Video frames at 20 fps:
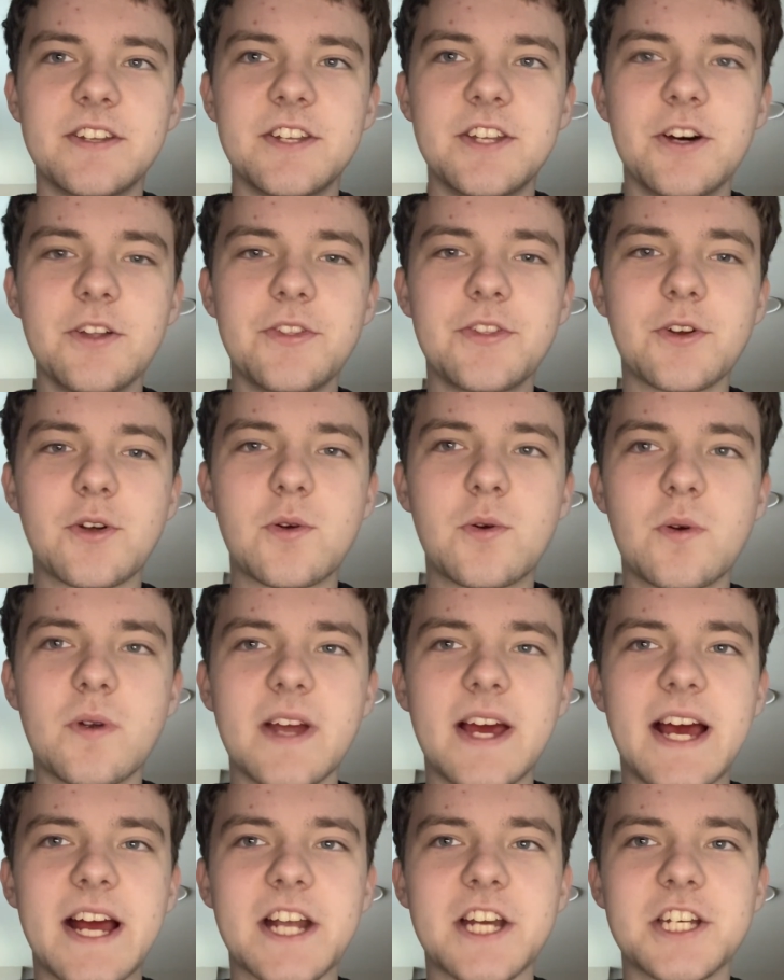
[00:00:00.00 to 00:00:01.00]
Note the core
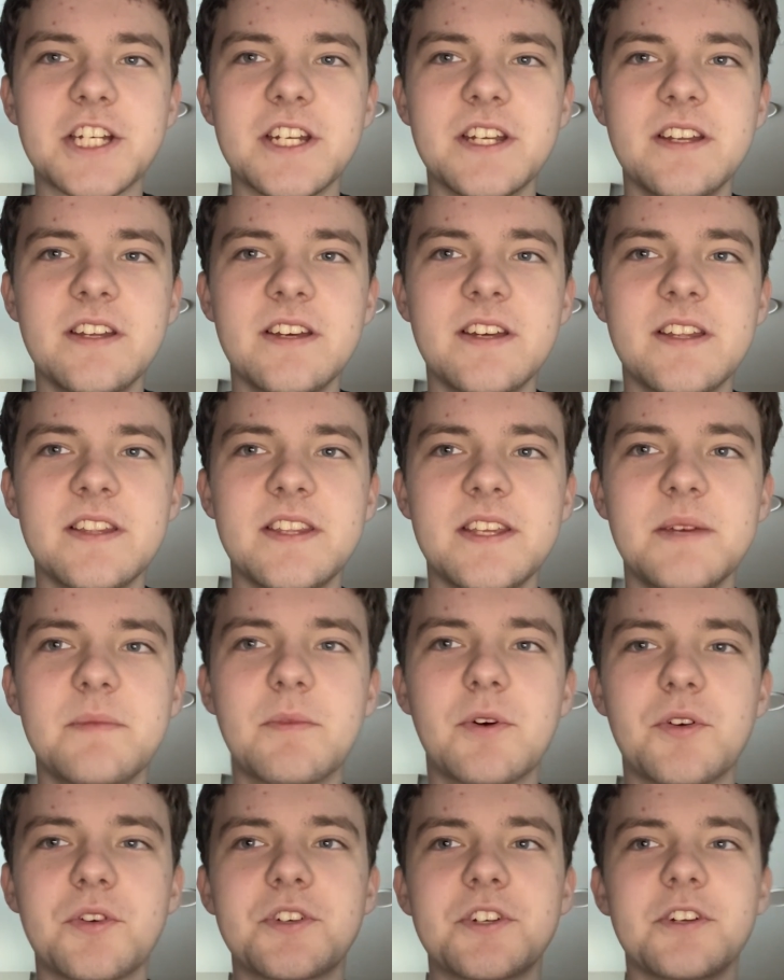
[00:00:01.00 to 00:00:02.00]
action, the
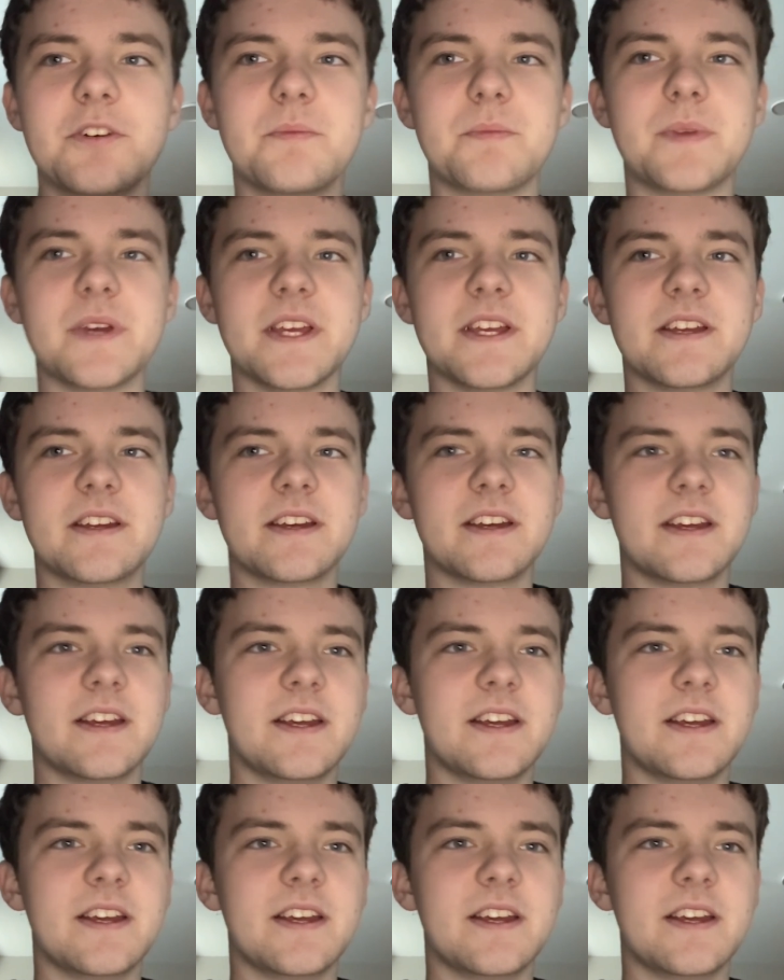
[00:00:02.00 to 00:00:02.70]
emotional beat,